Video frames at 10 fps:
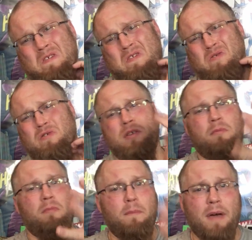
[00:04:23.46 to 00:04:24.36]
through some of
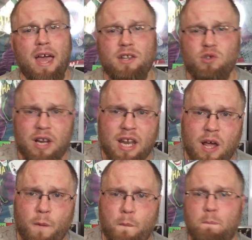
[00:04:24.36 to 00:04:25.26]
my bads right
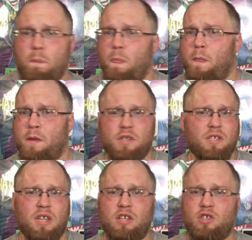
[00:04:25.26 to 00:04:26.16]
now, just
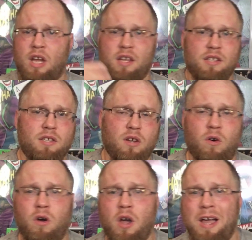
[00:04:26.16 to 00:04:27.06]
to let you guys
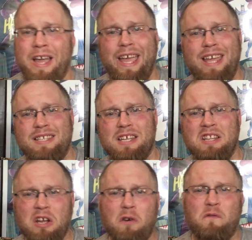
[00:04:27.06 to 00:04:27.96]
know. It's a
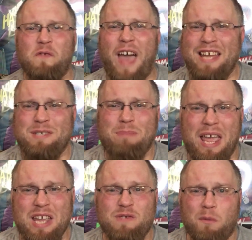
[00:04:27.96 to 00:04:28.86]
little fast
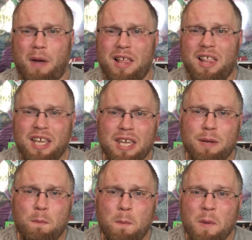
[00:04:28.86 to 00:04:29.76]
paced for my
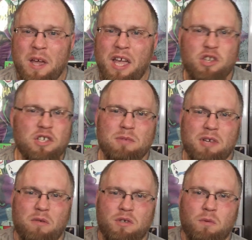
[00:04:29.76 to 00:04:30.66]
liking. It just seems like
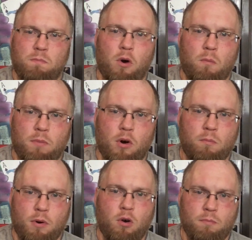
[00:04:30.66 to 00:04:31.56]
it was boom, boom,
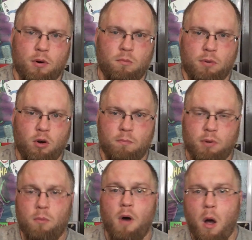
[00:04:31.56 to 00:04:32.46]
boom, boom, boom,
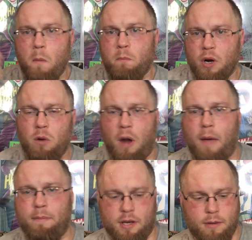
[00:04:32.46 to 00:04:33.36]
boom, pretty
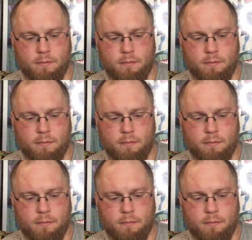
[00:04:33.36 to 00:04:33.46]
rapid.